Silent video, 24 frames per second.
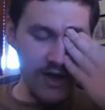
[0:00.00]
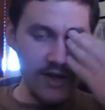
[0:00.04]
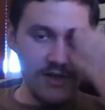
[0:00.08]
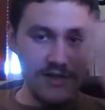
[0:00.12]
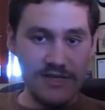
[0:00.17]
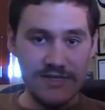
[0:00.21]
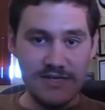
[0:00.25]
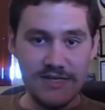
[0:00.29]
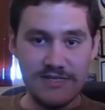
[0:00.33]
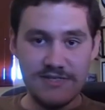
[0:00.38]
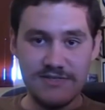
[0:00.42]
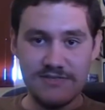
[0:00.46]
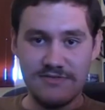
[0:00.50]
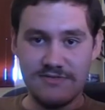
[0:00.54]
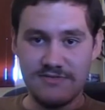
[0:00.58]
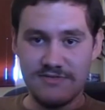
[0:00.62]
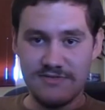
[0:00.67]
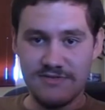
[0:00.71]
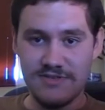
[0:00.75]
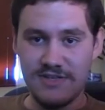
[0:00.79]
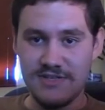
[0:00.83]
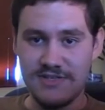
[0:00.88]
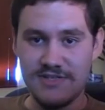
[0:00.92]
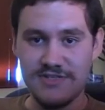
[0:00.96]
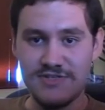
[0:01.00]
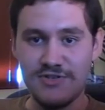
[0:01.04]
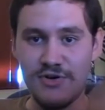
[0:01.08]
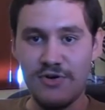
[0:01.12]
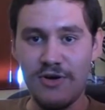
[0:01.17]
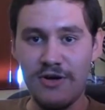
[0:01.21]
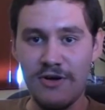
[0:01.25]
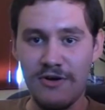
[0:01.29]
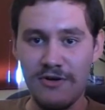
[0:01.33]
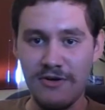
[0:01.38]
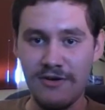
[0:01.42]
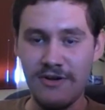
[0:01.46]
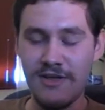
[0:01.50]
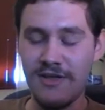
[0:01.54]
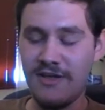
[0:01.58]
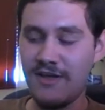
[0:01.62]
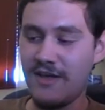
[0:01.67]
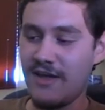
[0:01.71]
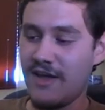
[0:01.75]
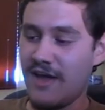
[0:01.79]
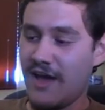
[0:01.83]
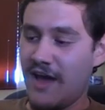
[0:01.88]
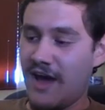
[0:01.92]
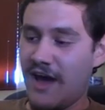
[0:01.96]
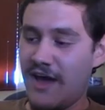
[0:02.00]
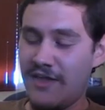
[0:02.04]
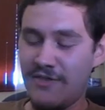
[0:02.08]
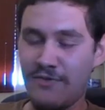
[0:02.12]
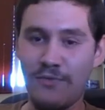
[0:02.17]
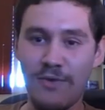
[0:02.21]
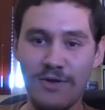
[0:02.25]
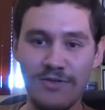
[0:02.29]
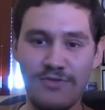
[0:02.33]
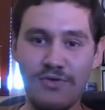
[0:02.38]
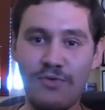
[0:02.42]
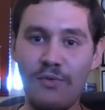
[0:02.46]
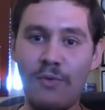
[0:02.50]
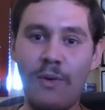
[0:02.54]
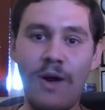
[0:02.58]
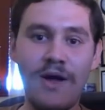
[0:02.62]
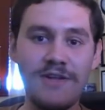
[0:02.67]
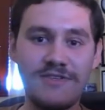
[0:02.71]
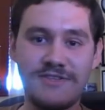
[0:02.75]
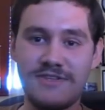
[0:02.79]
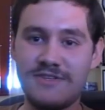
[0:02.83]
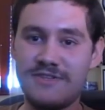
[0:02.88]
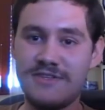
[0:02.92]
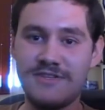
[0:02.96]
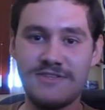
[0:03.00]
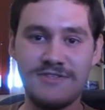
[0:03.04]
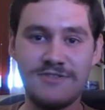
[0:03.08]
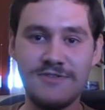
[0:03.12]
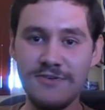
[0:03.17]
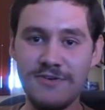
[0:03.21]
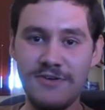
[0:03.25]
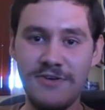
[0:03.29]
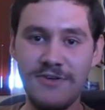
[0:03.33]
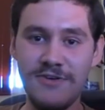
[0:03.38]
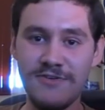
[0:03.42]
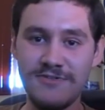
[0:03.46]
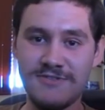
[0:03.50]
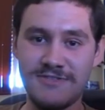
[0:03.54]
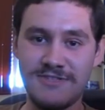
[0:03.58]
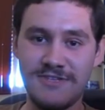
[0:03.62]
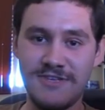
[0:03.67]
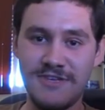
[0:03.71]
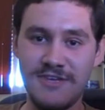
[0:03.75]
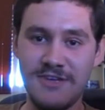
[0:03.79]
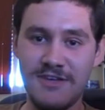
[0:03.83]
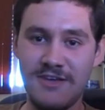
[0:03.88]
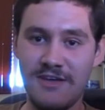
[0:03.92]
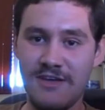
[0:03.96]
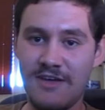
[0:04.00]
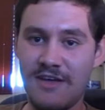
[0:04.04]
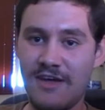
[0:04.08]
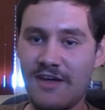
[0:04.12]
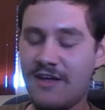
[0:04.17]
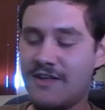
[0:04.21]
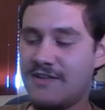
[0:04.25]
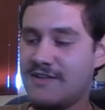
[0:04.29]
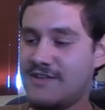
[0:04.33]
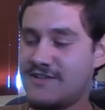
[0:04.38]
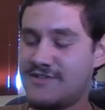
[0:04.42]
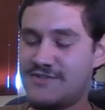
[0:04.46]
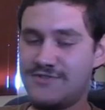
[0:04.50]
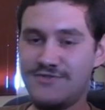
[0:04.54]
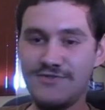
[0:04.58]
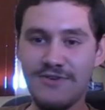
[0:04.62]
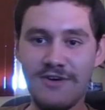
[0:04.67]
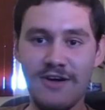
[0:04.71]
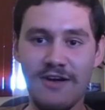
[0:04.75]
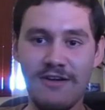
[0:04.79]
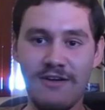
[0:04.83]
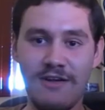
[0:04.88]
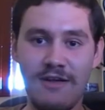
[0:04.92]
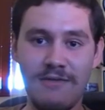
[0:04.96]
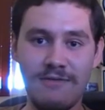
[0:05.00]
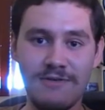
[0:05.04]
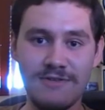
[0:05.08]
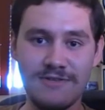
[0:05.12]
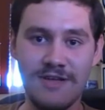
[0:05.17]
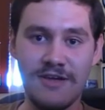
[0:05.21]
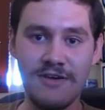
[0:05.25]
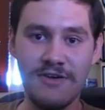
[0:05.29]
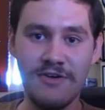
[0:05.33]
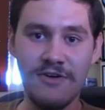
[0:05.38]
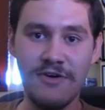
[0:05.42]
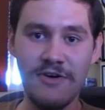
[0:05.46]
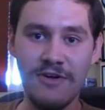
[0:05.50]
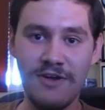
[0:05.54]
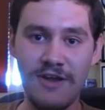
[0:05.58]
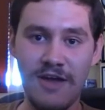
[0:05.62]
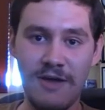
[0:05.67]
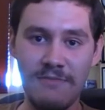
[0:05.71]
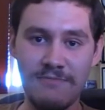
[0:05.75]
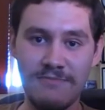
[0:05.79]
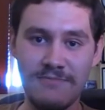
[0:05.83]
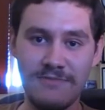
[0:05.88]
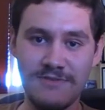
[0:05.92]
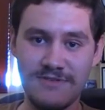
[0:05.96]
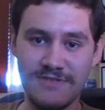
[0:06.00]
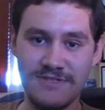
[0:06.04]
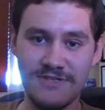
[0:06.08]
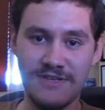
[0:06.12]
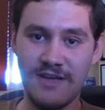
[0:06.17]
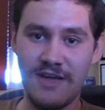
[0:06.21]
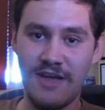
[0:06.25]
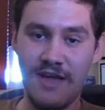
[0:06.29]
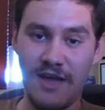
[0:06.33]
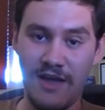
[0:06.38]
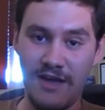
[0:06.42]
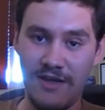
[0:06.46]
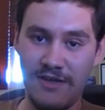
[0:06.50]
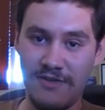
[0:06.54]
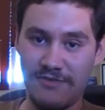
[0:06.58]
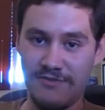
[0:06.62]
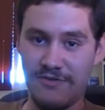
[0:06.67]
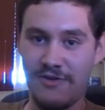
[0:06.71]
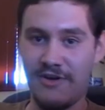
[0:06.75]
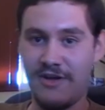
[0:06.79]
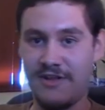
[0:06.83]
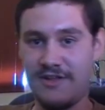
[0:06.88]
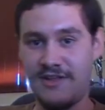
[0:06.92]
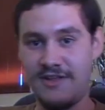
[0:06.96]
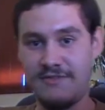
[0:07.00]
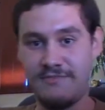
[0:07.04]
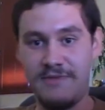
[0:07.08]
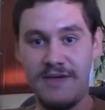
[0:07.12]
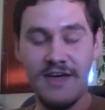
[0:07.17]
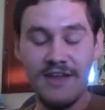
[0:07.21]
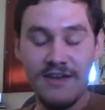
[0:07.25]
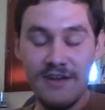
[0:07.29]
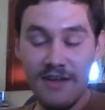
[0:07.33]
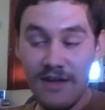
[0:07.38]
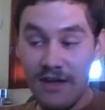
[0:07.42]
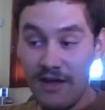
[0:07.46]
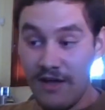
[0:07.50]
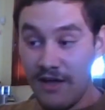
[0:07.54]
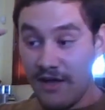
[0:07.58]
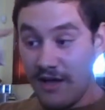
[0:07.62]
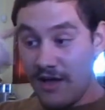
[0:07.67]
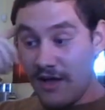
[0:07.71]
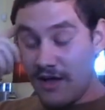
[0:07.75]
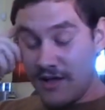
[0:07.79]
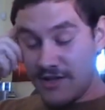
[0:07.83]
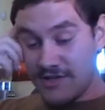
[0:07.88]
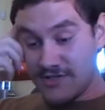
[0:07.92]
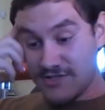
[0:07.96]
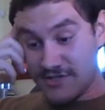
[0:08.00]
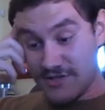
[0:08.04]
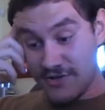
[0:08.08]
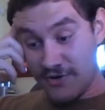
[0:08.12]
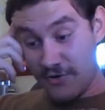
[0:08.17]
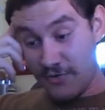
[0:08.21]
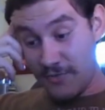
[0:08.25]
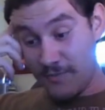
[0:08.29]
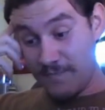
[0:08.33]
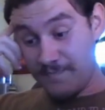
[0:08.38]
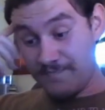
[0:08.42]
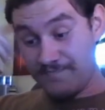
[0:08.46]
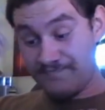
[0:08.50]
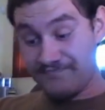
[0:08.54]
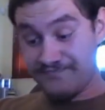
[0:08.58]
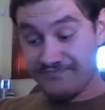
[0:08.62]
This is so girly, I don't want to watch it, it's too cutesy. The sugar levels are going up, skyrocketing, man. So